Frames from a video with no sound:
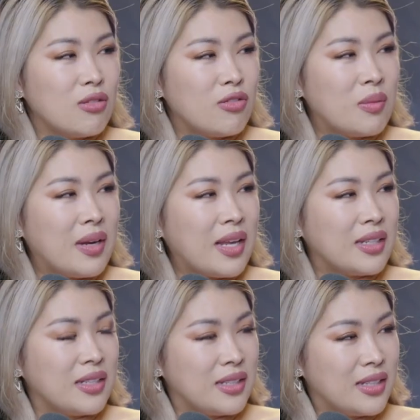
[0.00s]
From
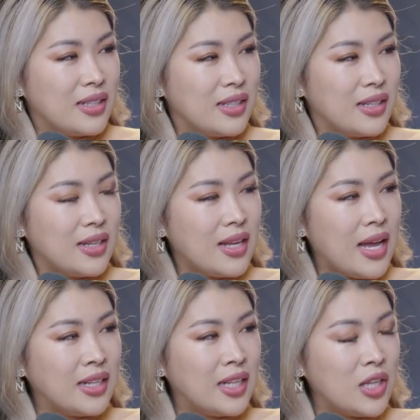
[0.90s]
like,
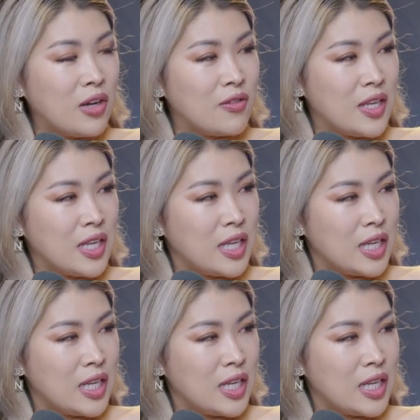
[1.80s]
Andy Delvey.